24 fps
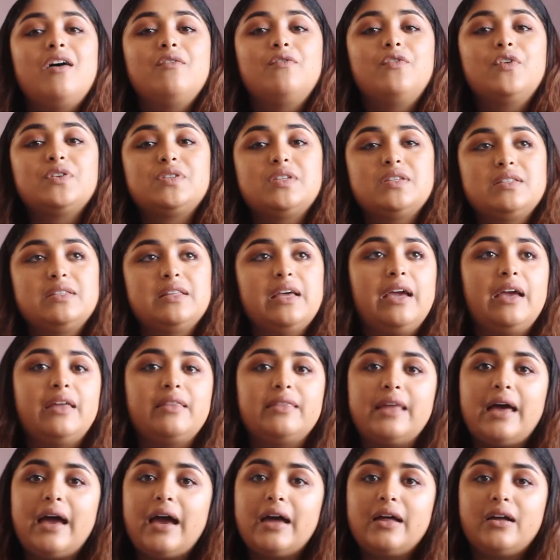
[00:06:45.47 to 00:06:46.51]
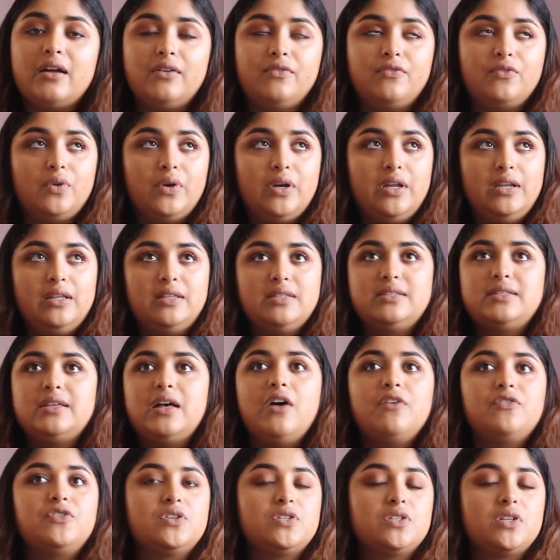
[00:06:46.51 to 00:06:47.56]
versus Leah. And that in
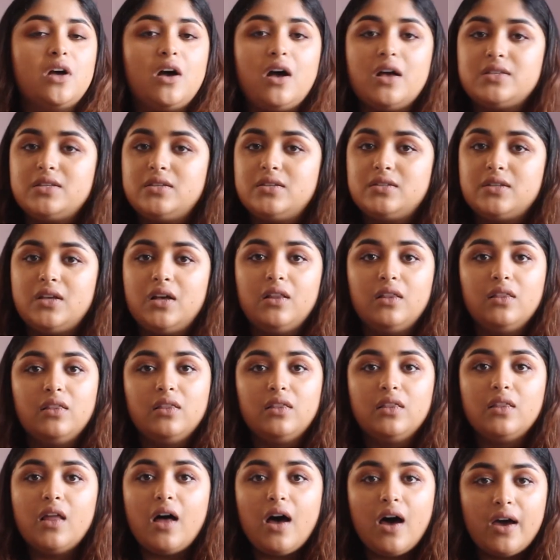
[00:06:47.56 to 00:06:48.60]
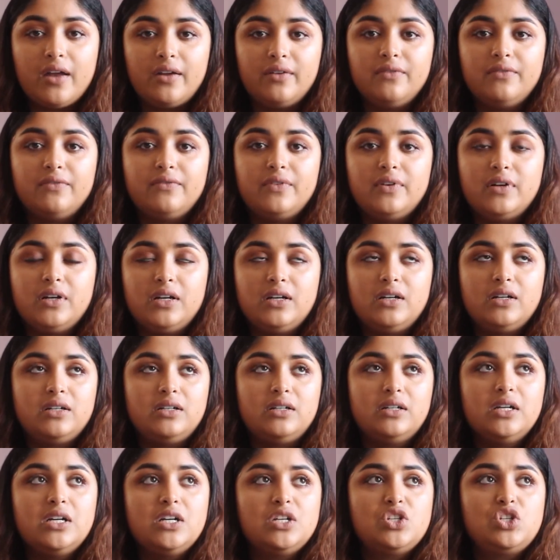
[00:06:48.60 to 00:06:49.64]
itself just causes a lot
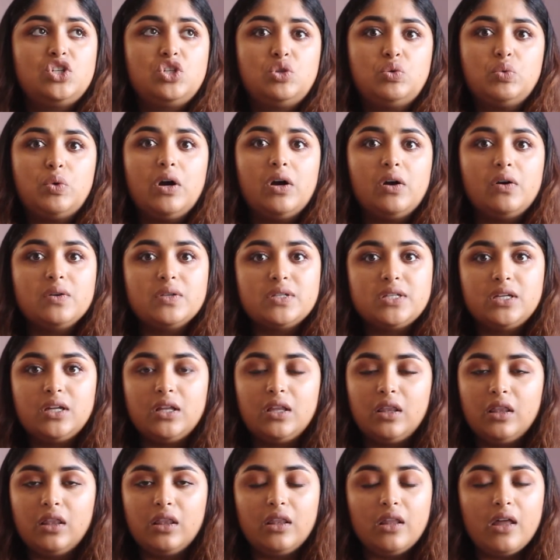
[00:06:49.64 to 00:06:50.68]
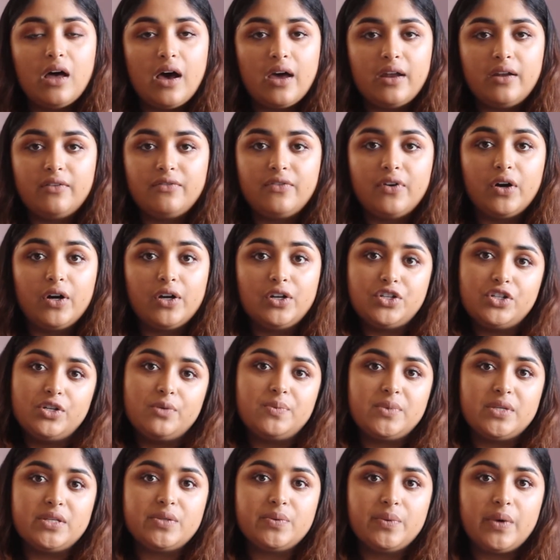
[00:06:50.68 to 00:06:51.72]
of struggles and a lot of
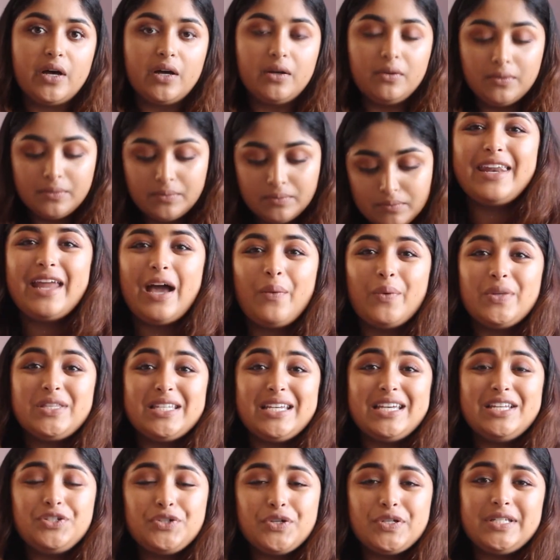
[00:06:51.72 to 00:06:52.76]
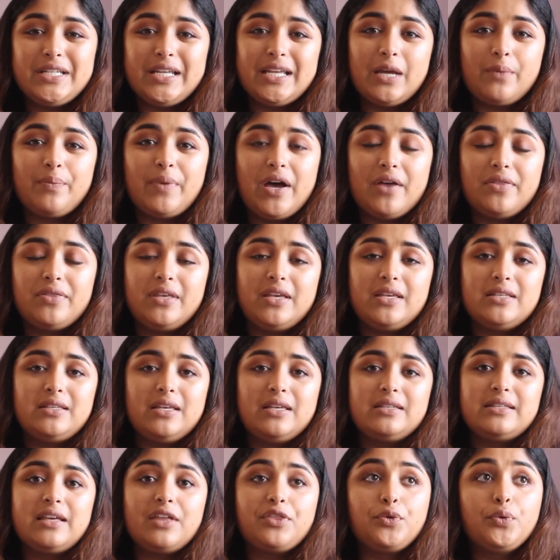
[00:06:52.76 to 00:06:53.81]
hardships as well. Now, what's interesting about this
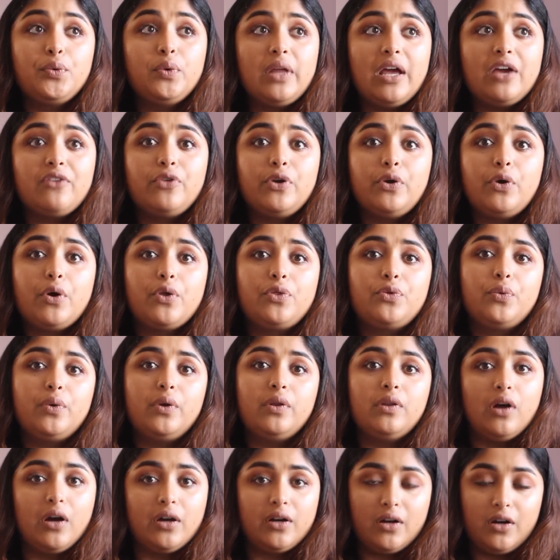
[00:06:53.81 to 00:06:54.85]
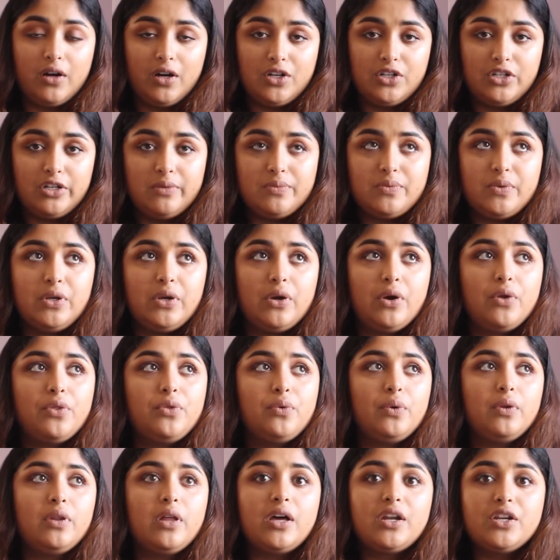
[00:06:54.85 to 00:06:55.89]
is that through life we go through a lot of hardships. We go
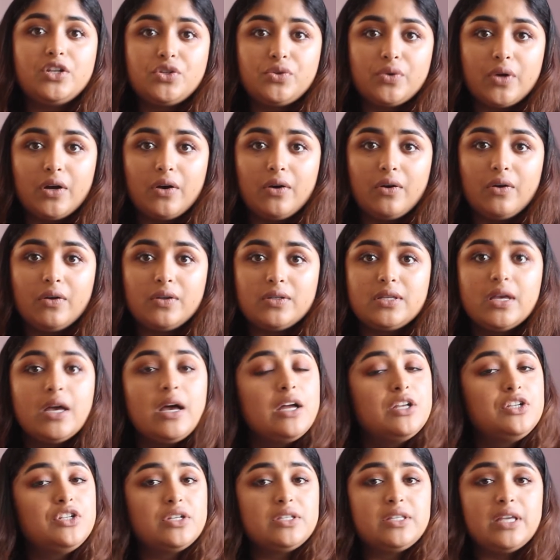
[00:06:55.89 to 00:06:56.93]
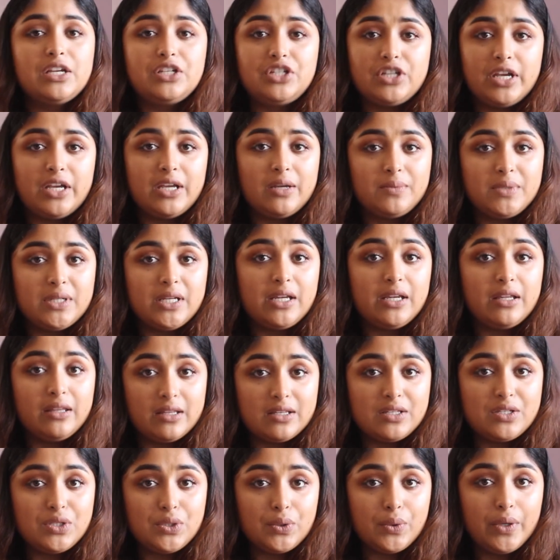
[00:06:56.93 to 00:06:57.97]
through a lot of struggles, just like Jacob did in
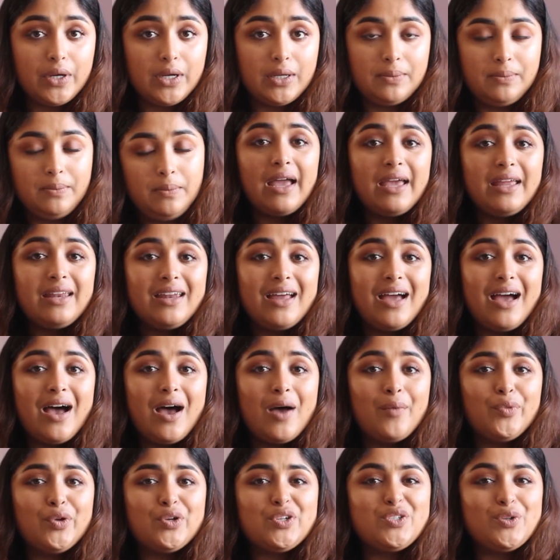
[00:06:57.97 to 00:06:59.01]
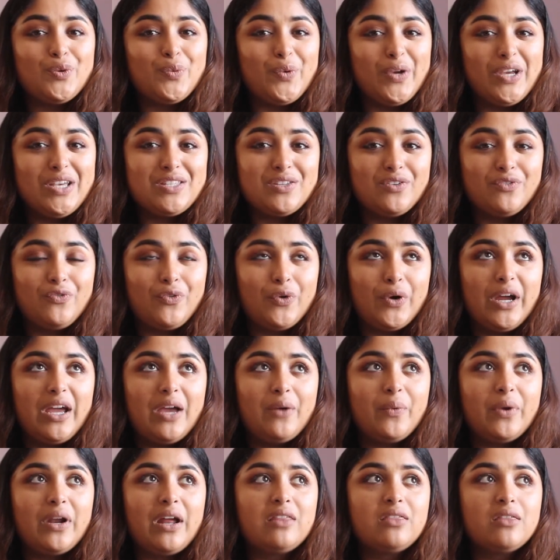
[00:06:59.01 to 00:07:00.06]
this story. But there's a reason for it.
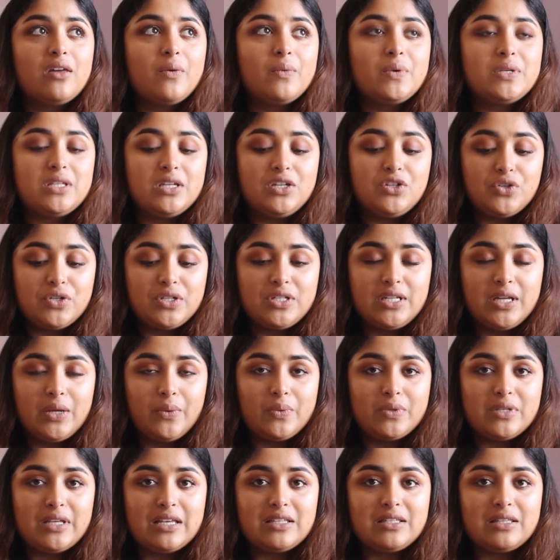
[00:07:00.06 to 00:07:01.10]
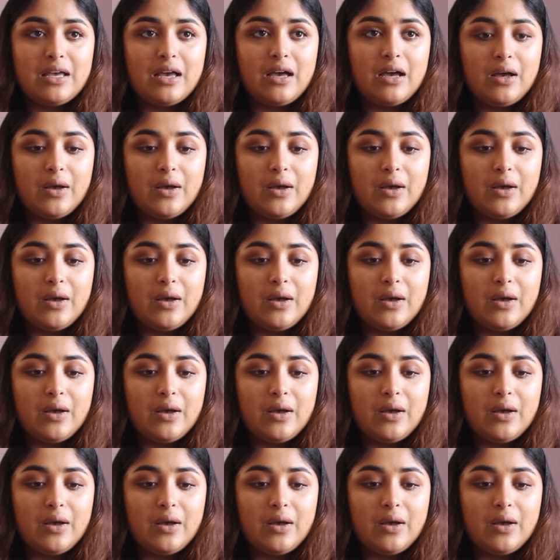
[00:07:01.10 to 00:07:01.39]
And what I thought was interesting was as